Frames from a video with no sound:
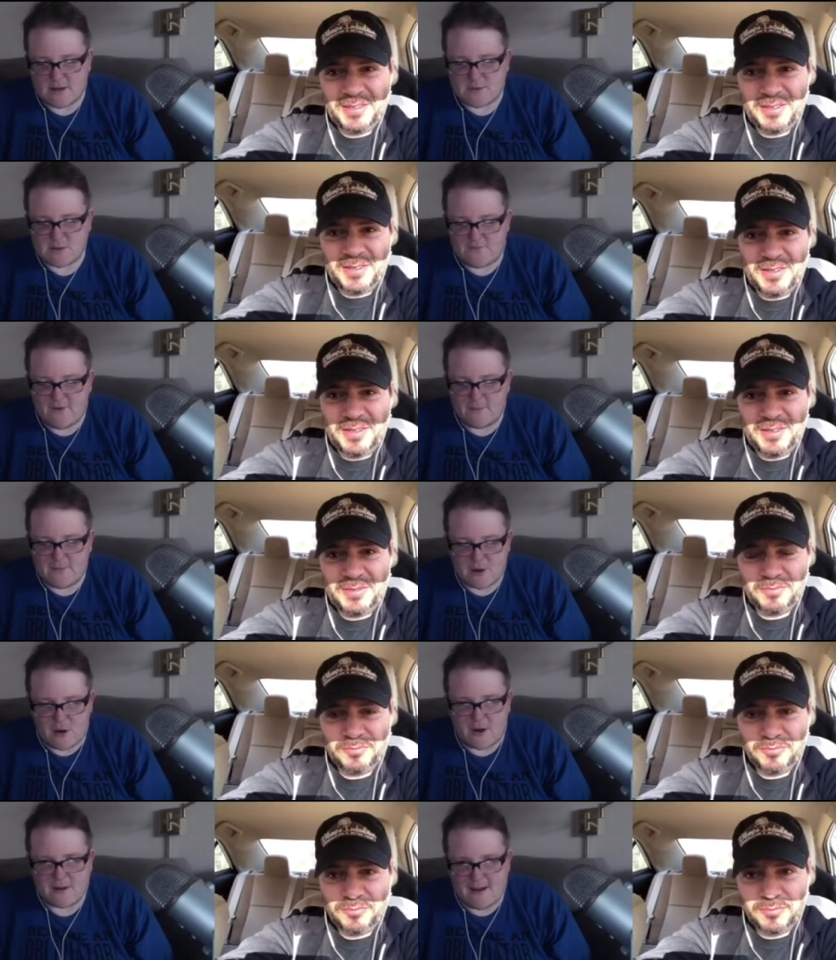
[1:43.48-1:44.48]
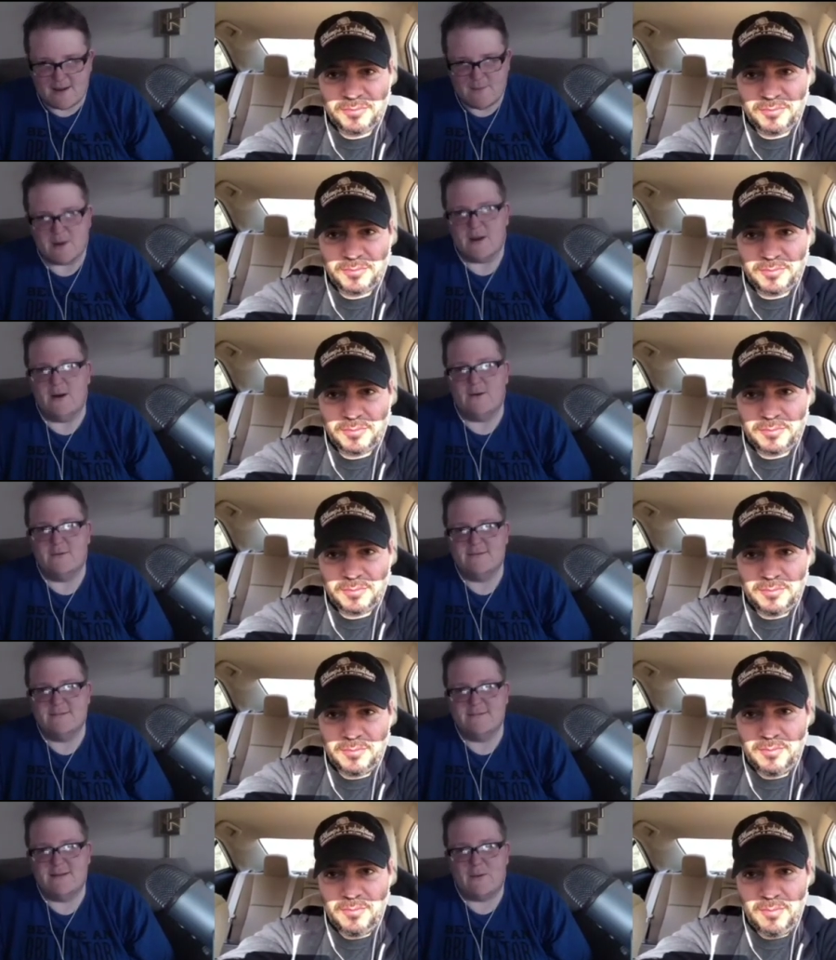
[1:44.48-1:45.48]
Speaker 1: this was filmed a long time ago.
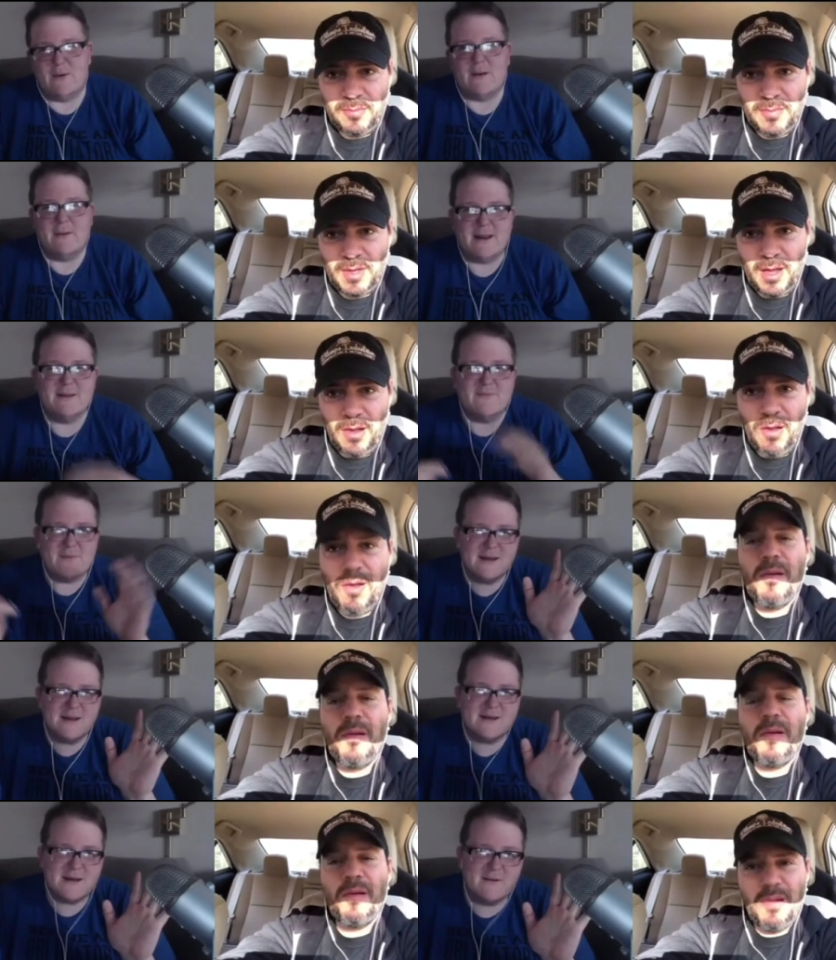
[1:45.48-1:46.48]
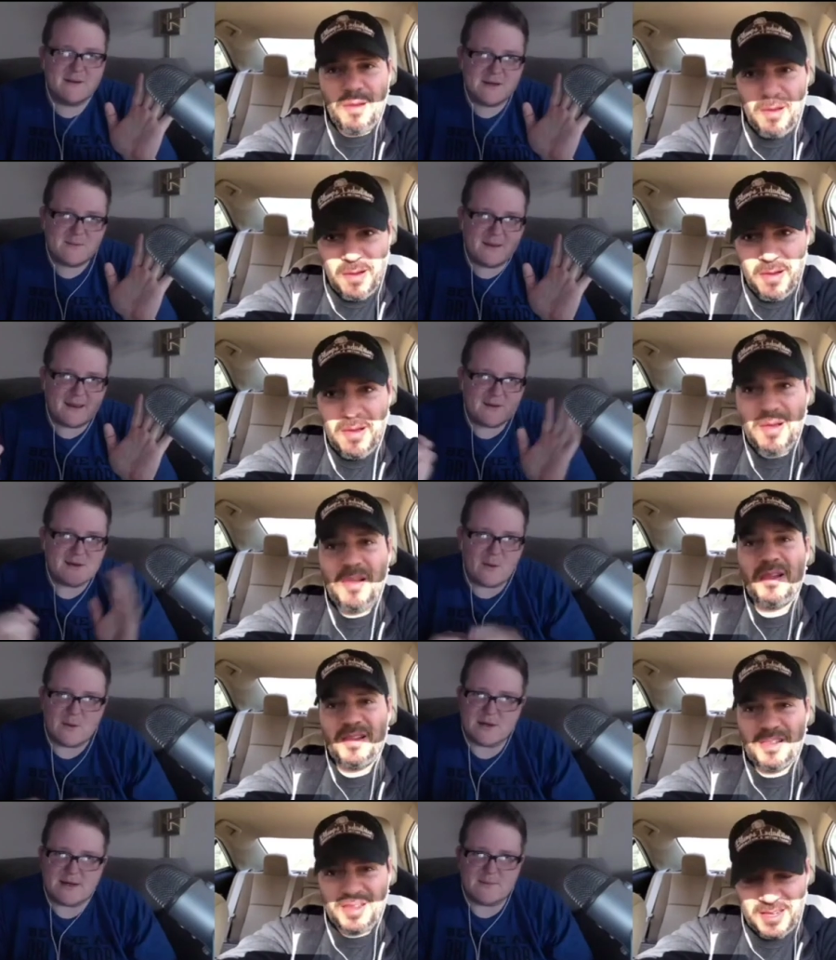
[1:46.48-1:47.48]
Like, I mean, considerably speaking, it's
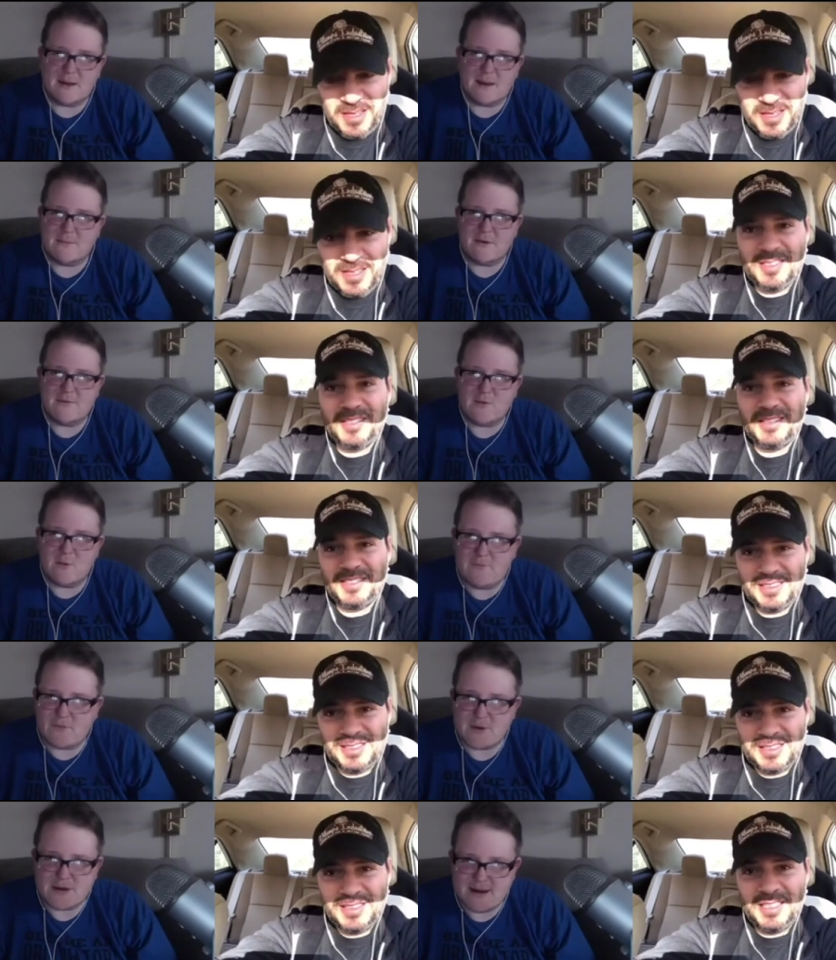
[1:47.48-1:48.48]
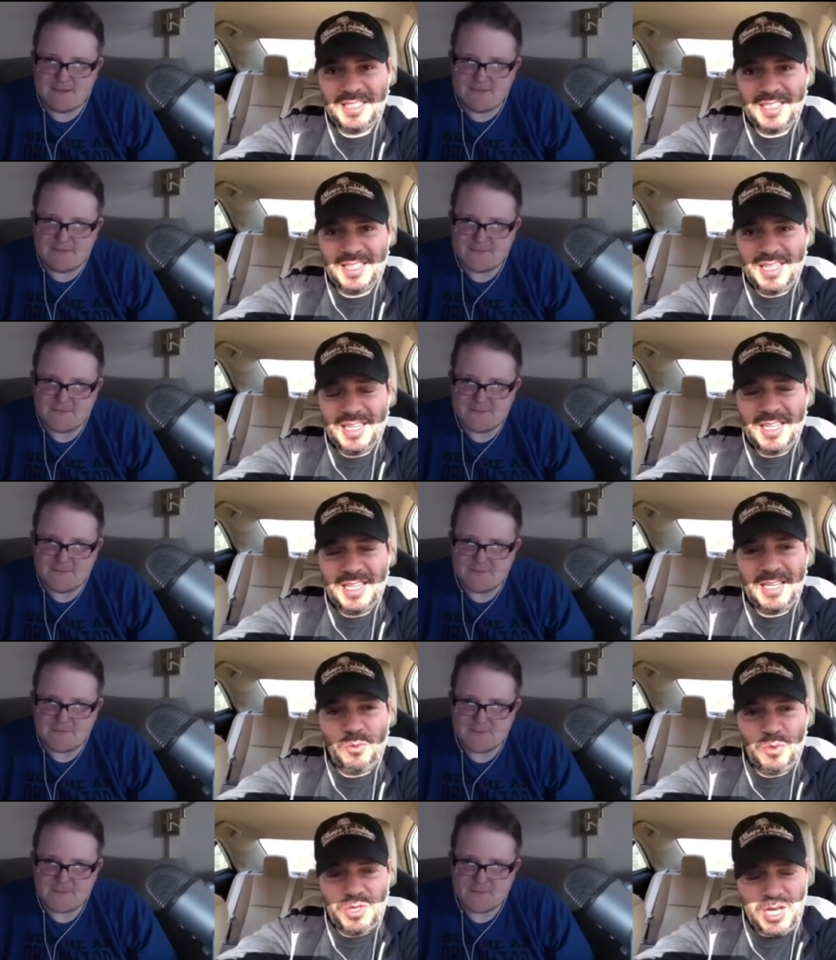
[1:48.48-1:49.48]
like what September of 2014.
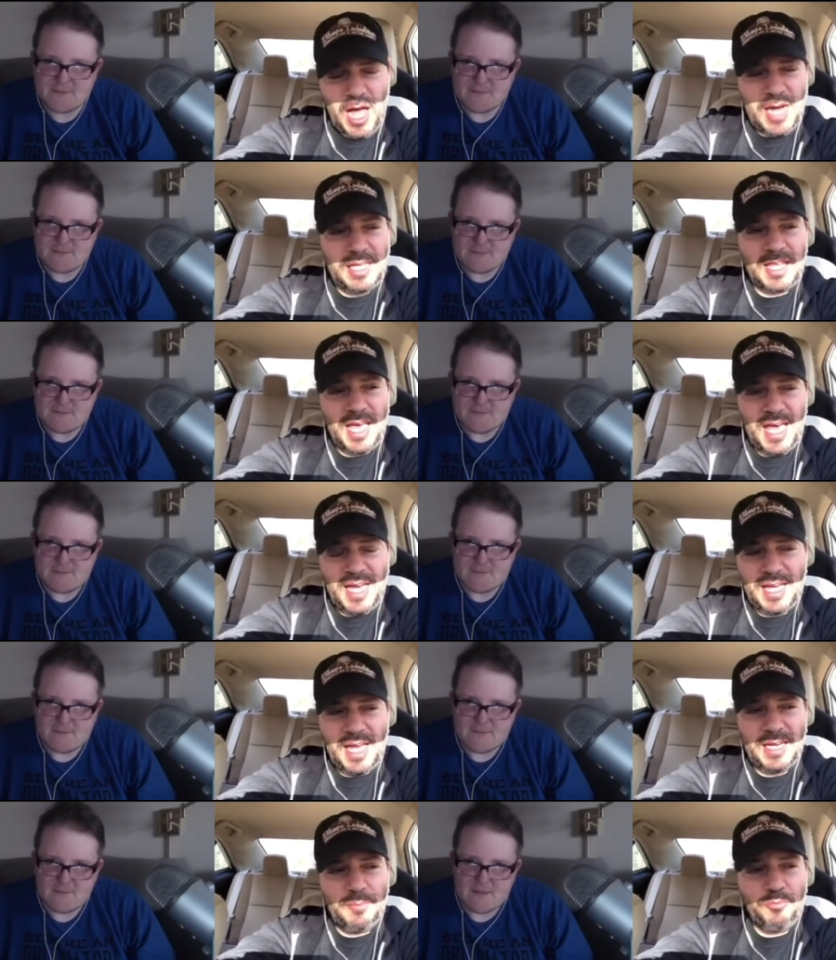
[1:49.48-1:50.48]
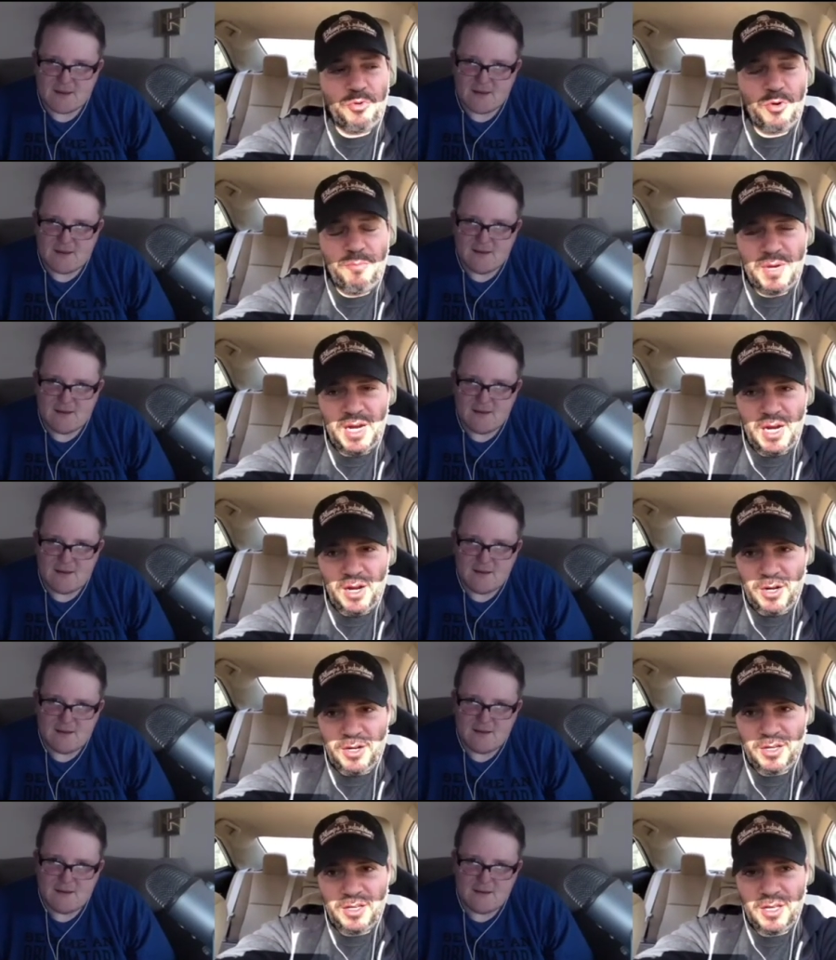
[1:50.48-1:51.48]
Speaker 2: We shot it then, and it
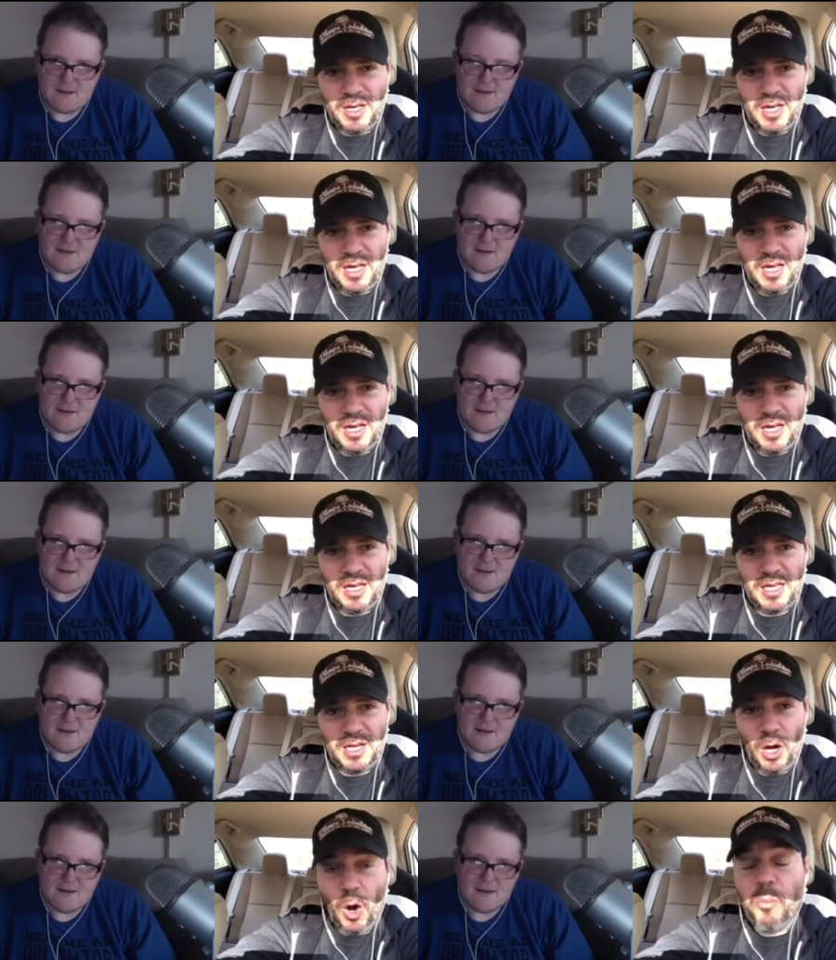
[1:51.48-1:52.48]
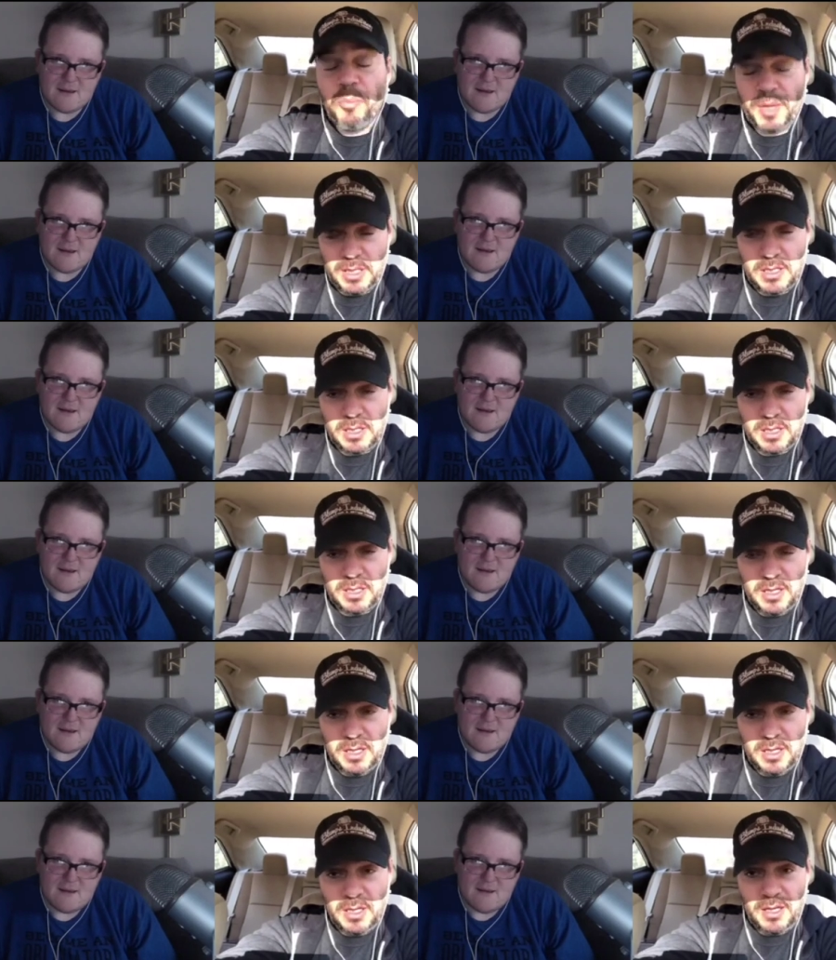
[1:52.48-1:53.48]
premiered. Uh, it opened
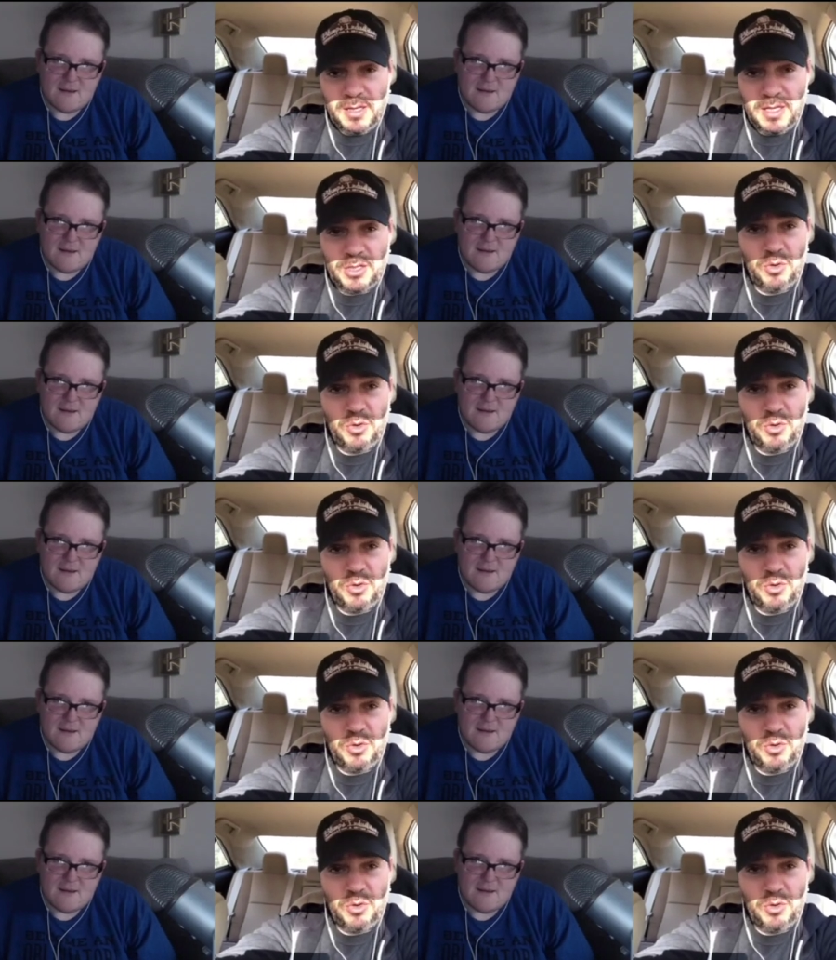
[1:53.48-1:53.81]
the